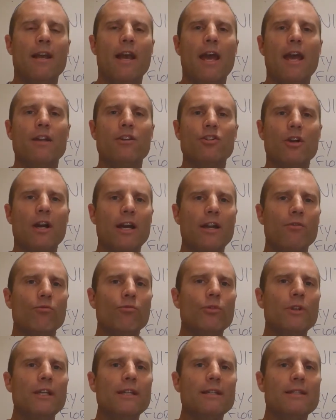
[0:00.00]
and try and
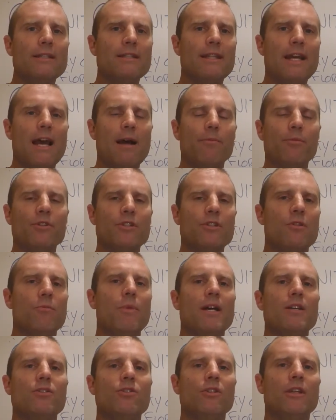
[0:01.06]
reestablish the
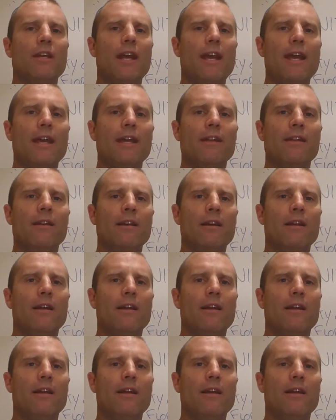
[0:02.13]
best you can